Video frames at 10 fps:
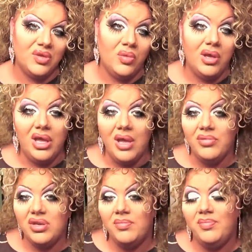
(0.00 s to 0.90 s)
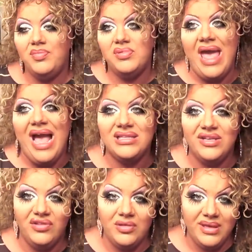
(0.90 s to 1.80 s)
Well, I'm gonna act
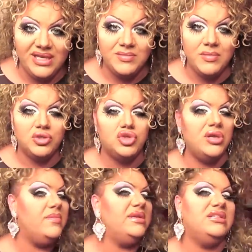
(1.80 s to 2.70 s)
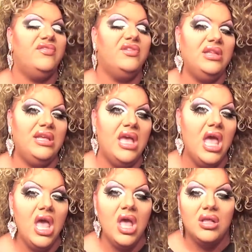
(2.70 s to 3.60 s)
differently because people treat me differently.
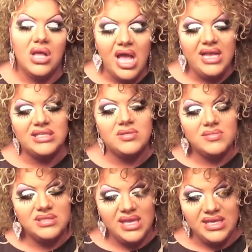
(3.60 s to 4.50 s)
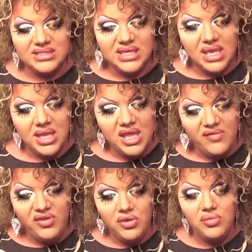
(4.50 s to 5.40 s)
I guess what I'm saying is,
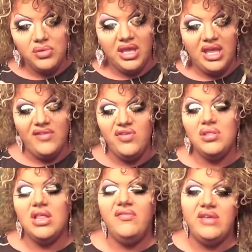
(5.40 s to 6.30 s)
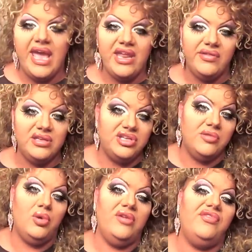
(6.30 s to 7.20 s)
if you love catering to
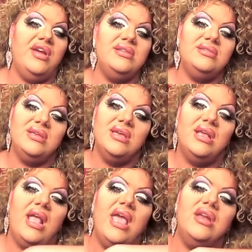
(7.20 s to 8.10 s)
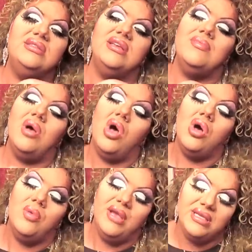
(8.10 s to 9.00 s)
your boyfriend, cater to him
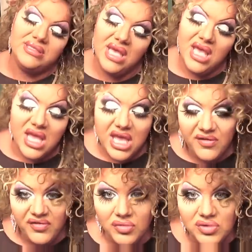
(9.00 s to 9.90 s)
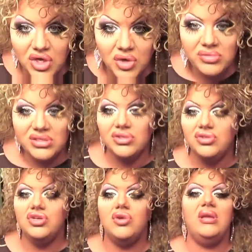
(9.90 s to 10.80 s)
always. If you don't
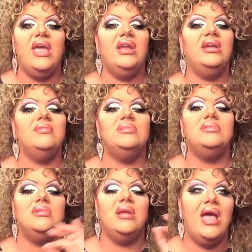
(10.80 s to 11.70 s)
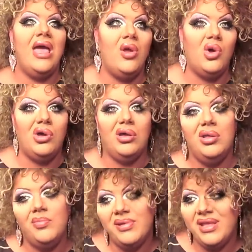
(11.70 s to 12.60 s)
cater him at all.
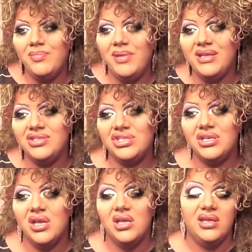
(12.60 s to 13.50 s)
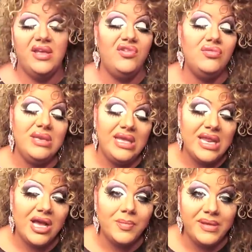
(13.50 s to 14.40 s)
Be like, bitch, if you need
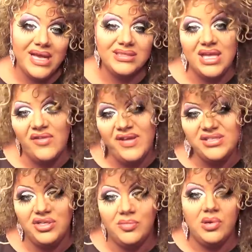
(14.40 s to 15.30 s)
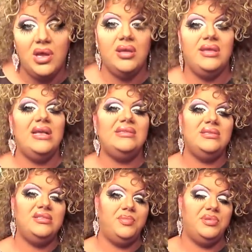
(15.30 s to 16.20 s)
help, yes, I'll fasten your bra. Yes,
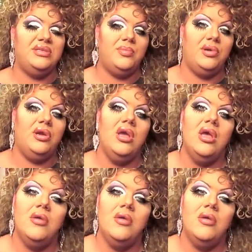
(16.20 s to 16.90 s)
I'll zip your zipper.